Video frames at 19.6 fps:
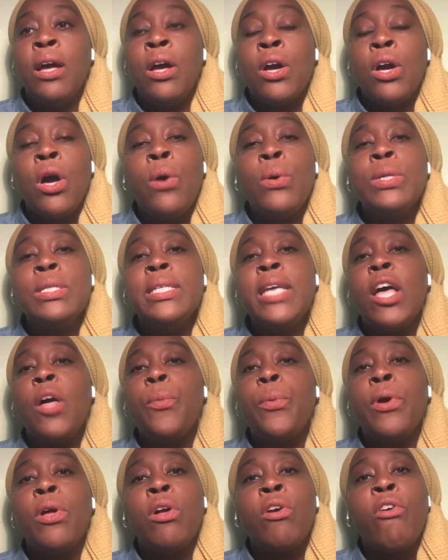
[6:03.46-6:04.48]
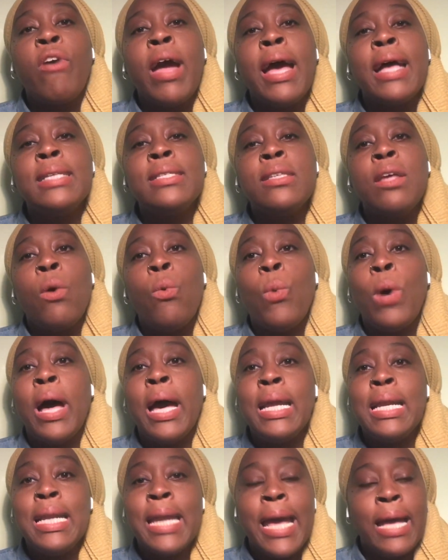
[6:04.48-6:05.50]
COINTELPRO cast a
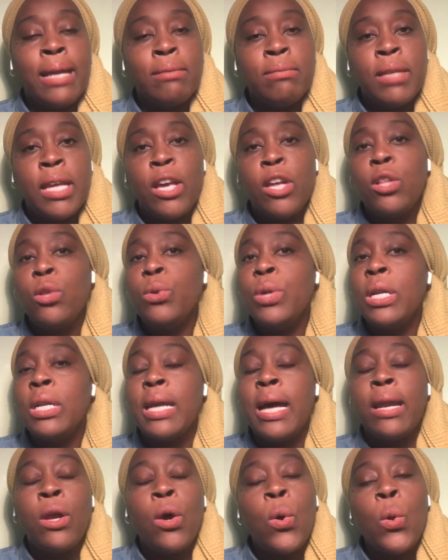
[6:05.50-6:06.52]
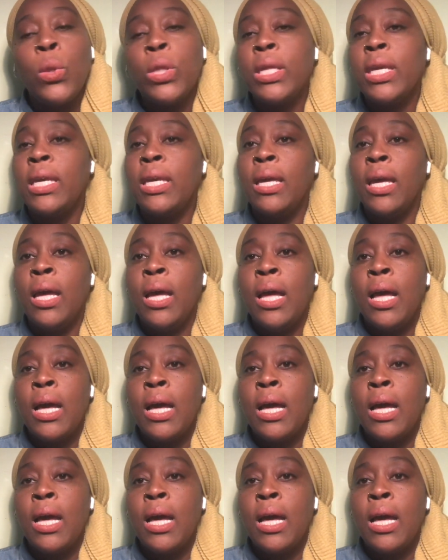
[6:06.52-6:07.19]
wide net, including not only